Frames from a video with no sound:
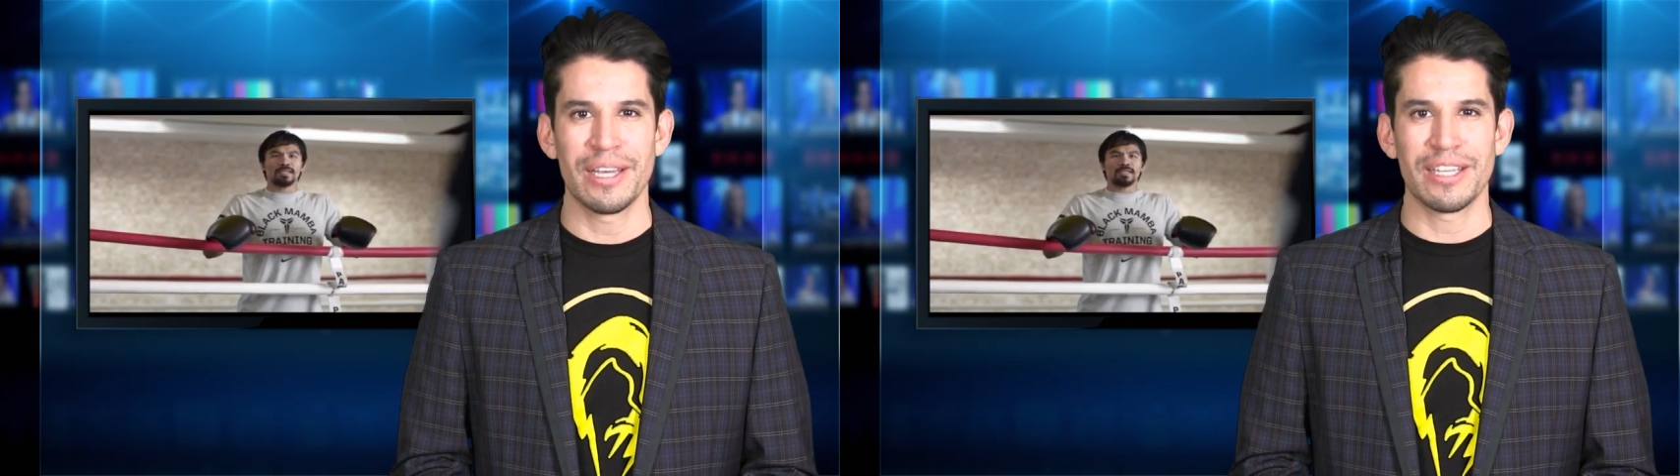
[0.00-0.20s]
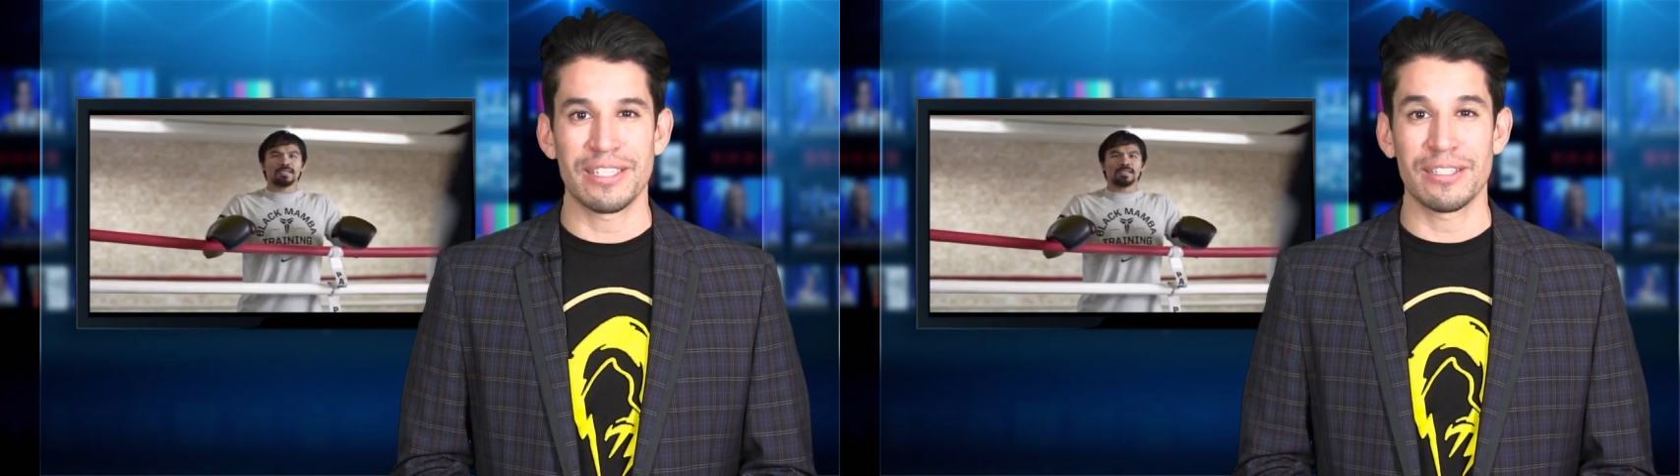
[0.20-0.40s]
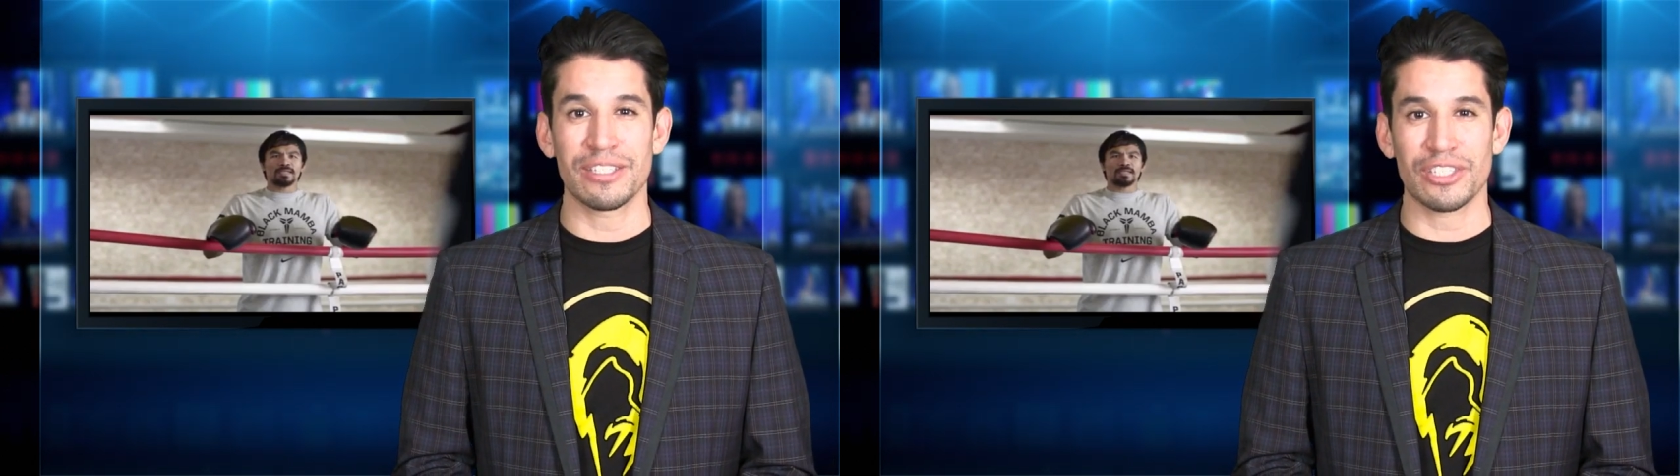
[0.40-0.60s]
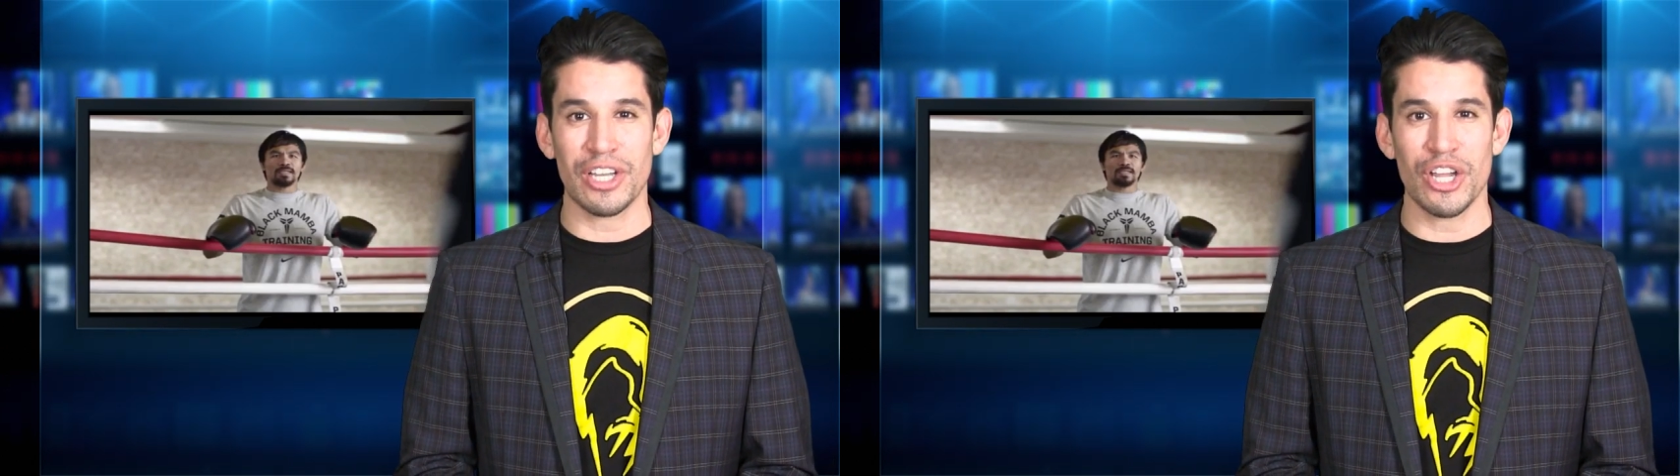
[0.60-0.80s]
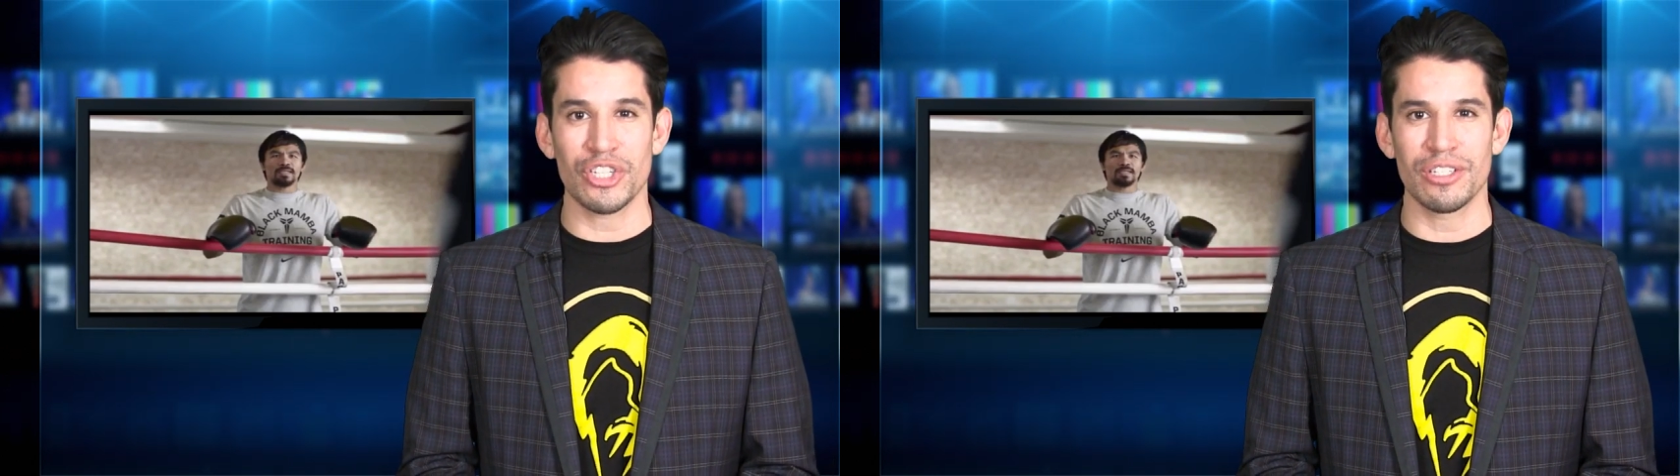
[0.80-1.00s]
is in
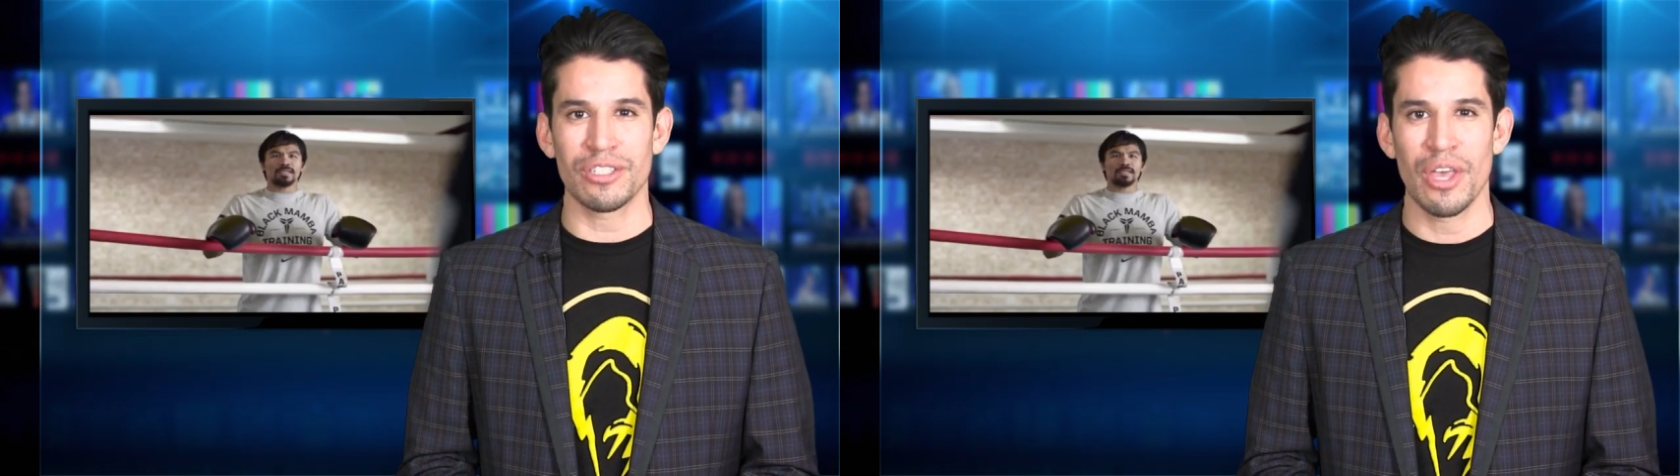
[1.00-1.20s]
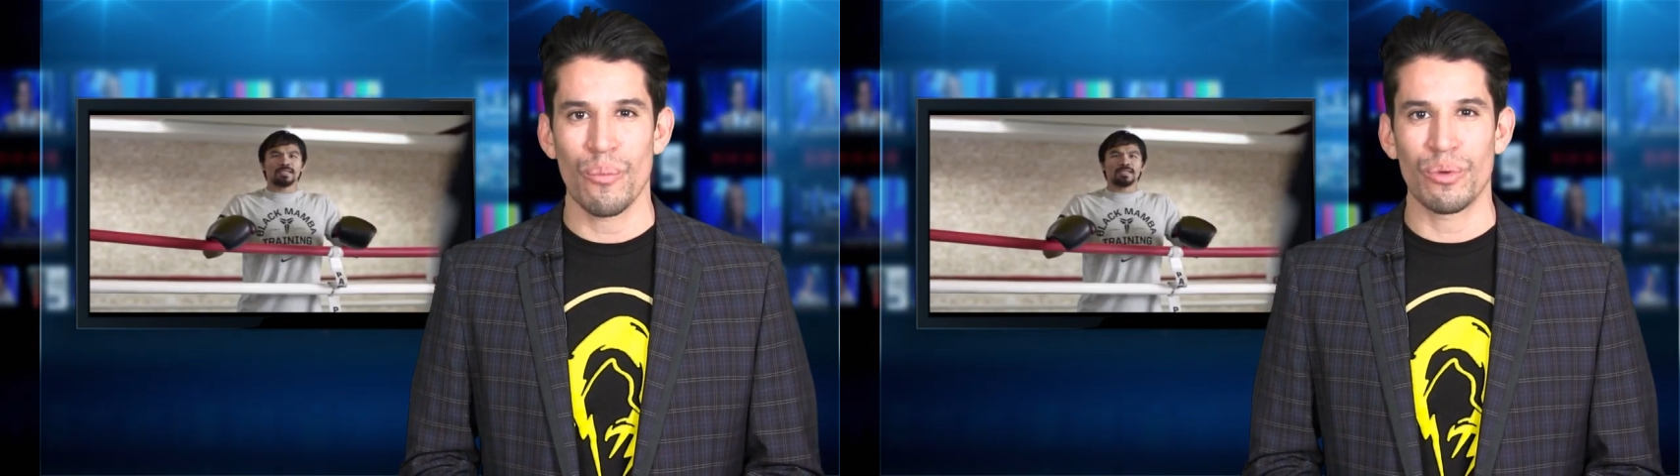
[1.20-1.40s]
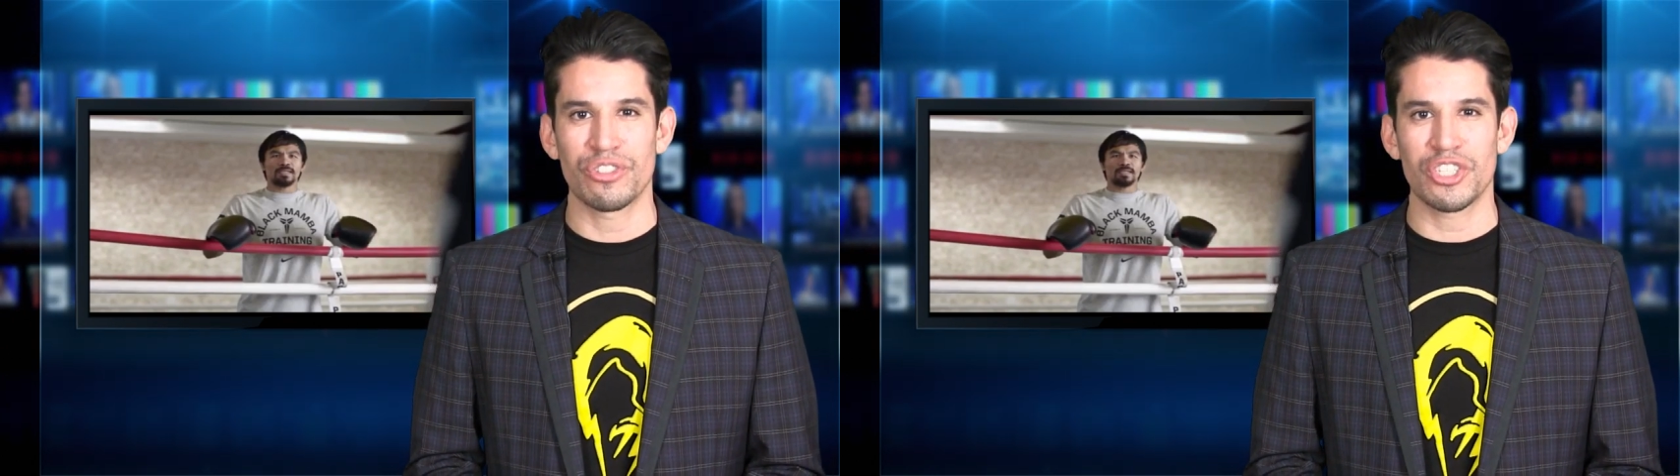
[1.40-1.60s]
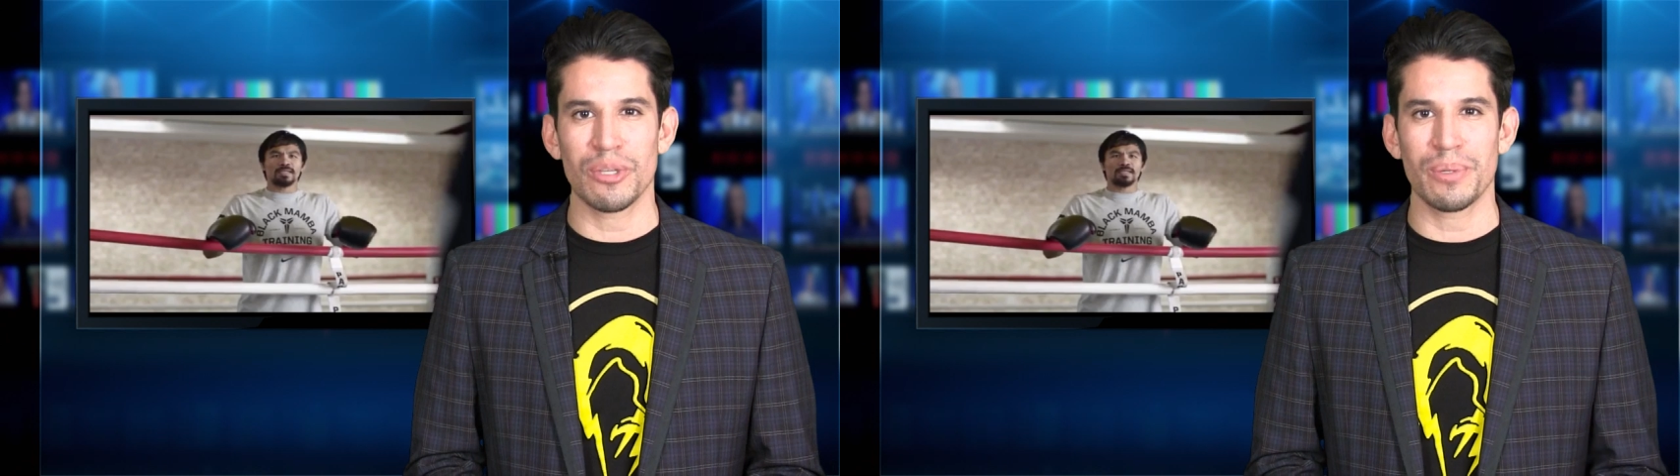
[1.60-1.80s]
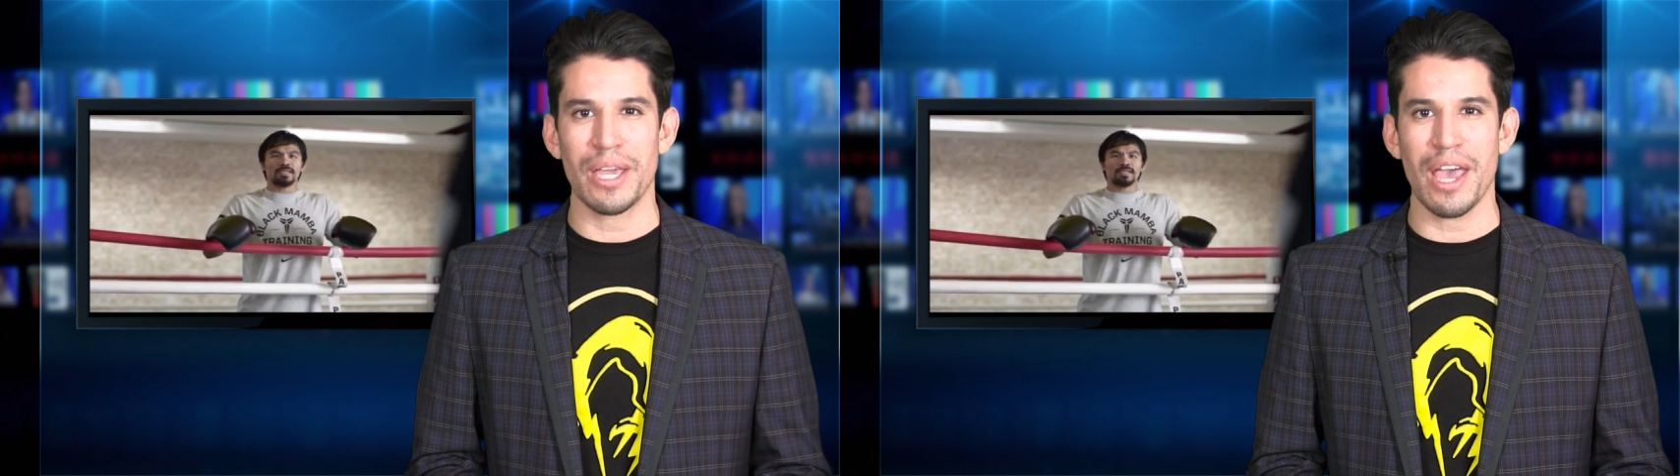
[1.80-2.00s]
discussions with
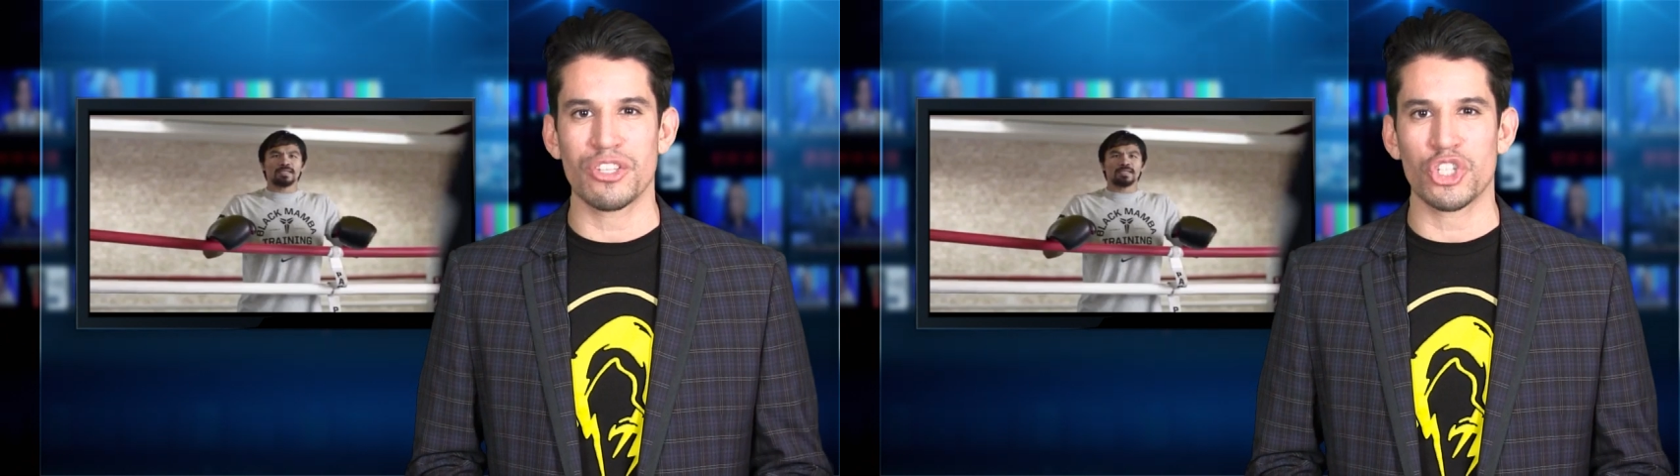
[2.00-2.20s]
CBS,